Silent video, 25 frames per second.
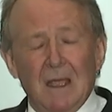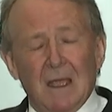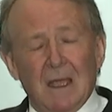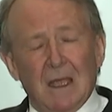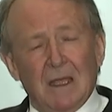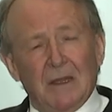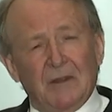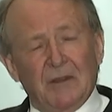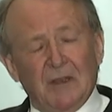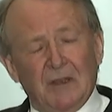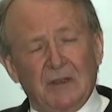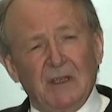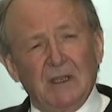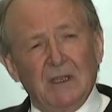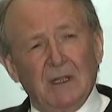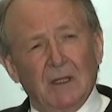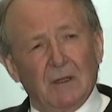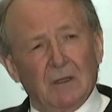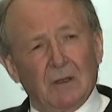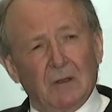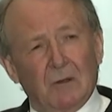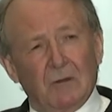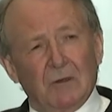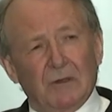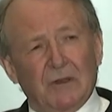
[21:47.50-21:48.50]
Sitting
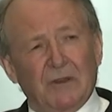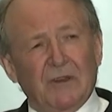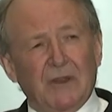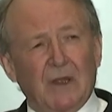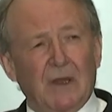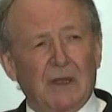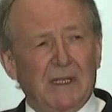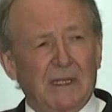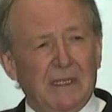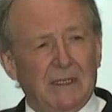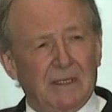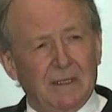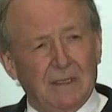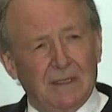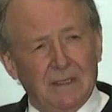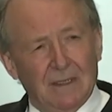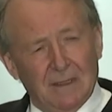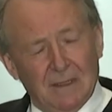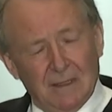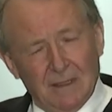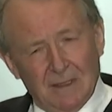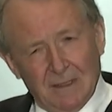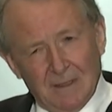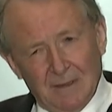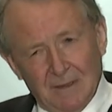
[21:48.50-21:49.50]
alongside
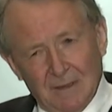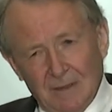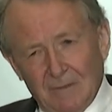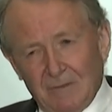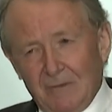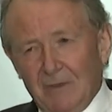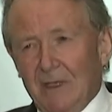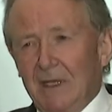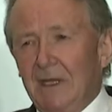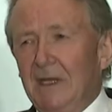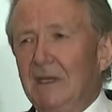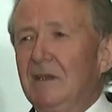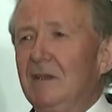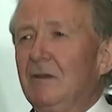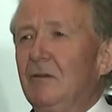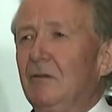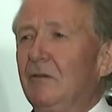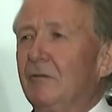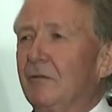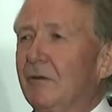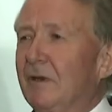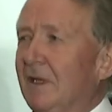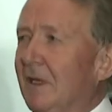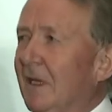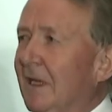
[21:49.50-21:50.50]
the lady who's
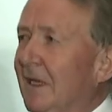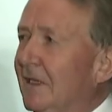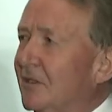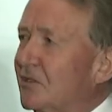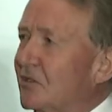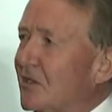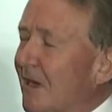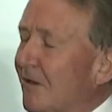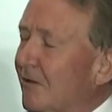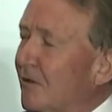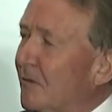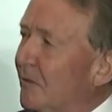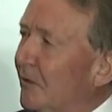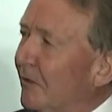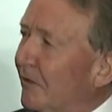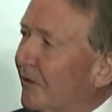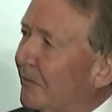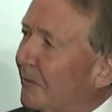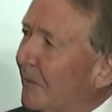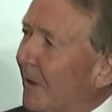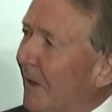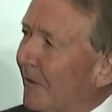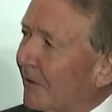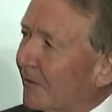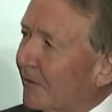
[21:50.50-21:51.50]
written Leah Sharibu's
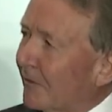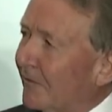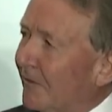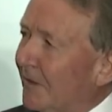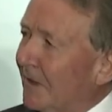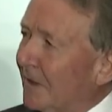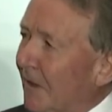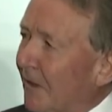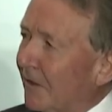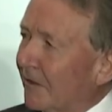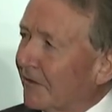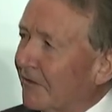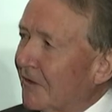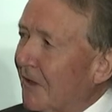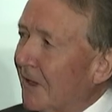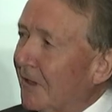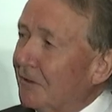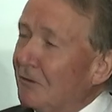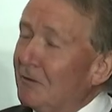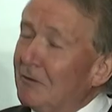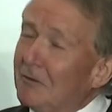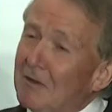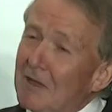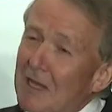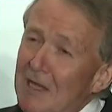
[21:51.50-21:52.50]
biography last night,
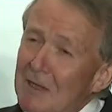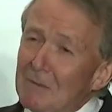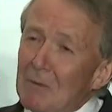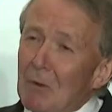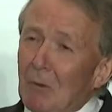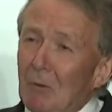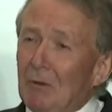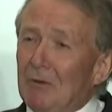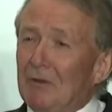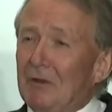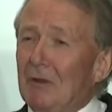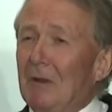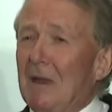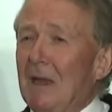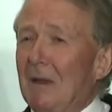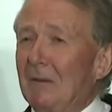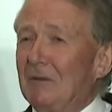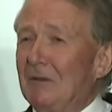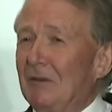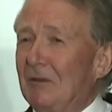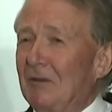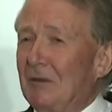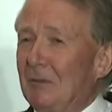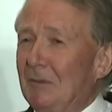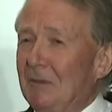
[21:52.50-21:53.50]
whose name also
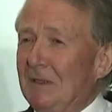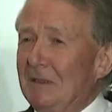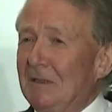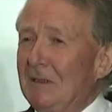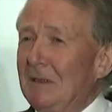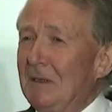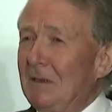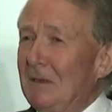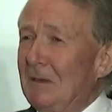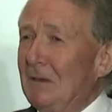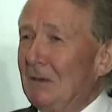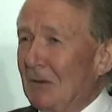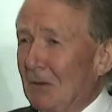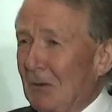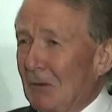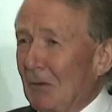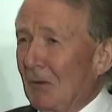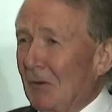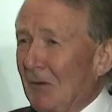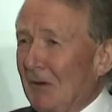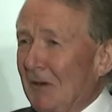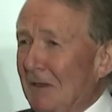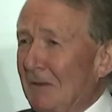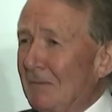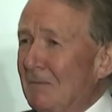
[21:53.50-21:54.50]
happens to be
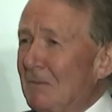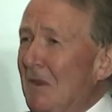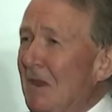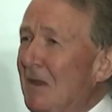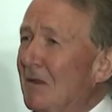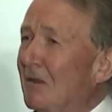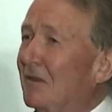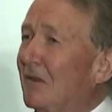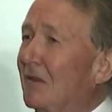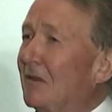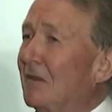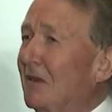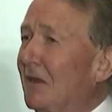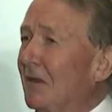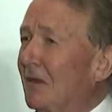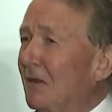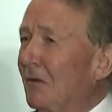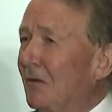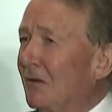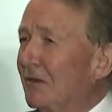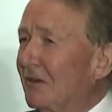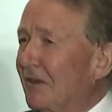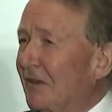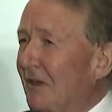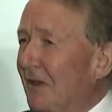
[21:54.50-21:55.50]
Gloria, sitting
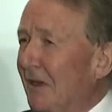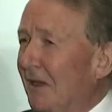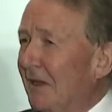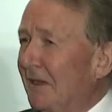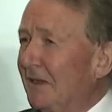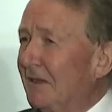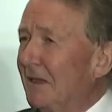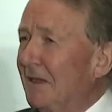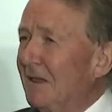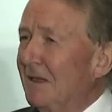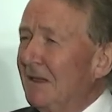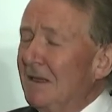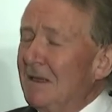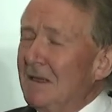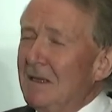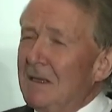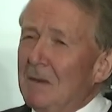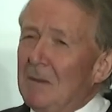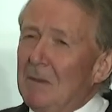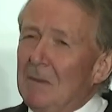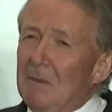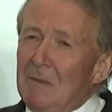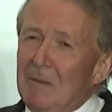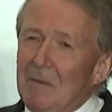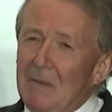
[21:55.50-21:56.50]
alongside
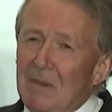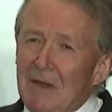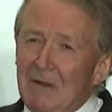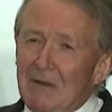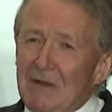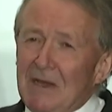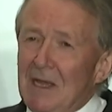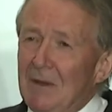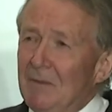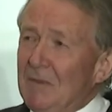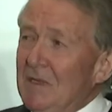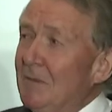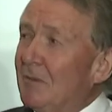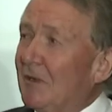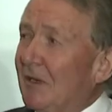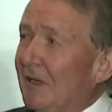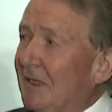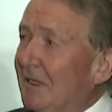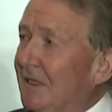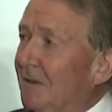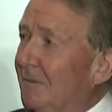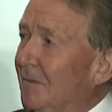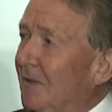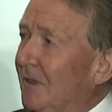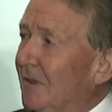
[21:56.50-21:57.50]
Maryam
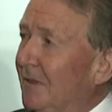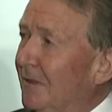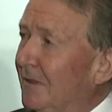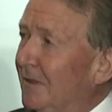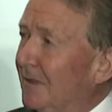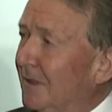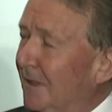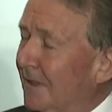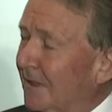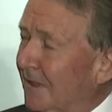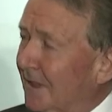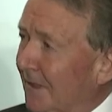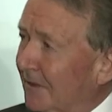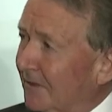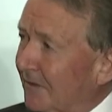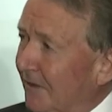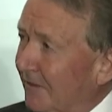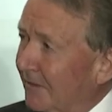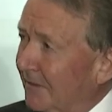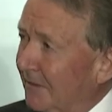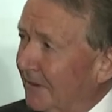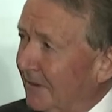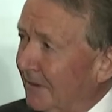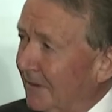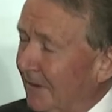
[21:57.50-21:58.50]
Ibrahim, against,
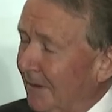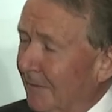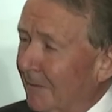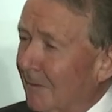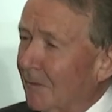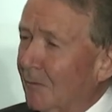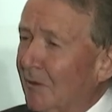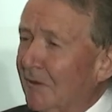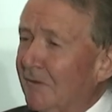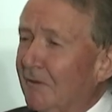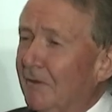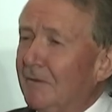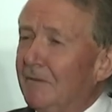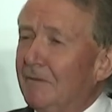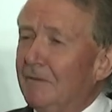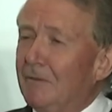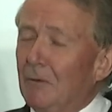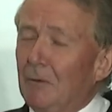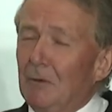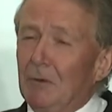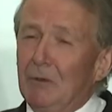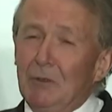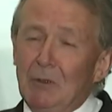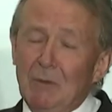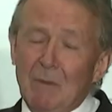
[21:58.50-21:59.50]
uh, with,
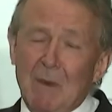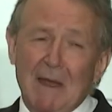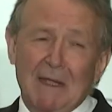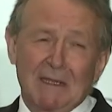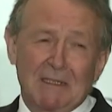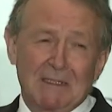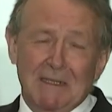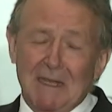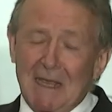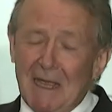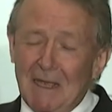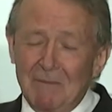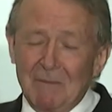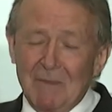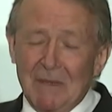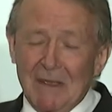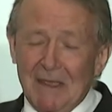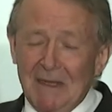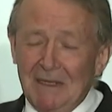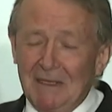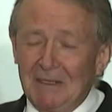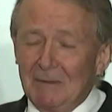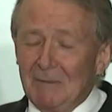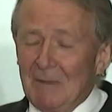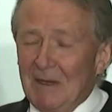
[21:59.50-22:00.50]
for whom I
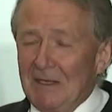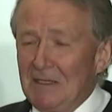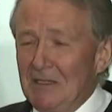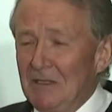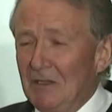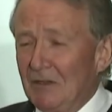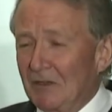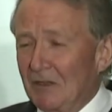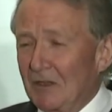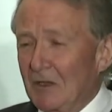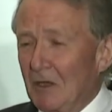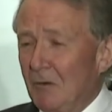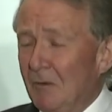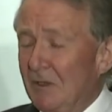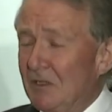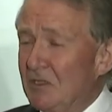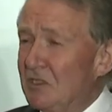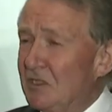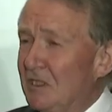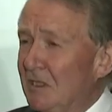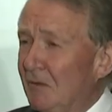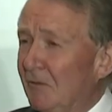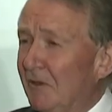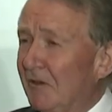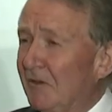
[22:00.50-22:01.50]
campaigned many years ago when
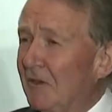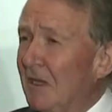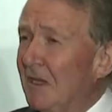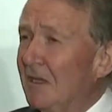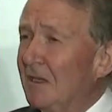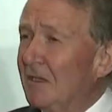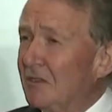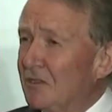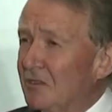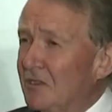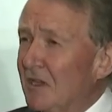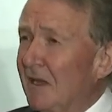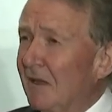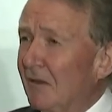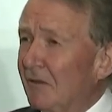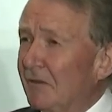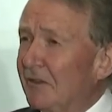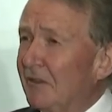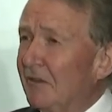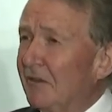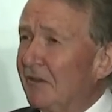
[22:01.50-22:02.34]
she was jailed in